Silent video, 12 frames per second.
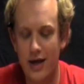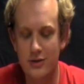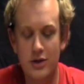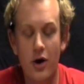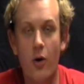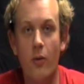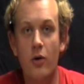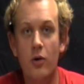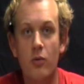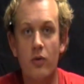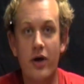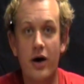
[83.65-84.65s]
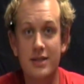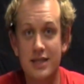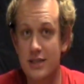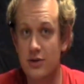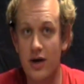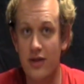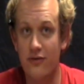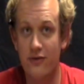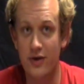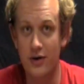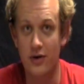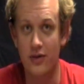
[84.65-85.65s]
So, when the Huskies are on the
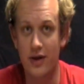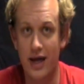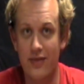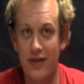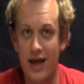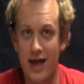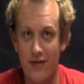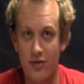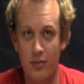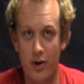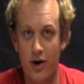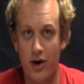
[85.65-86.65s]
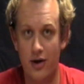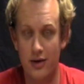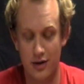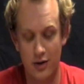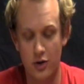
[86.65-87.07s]
field and they have the ball,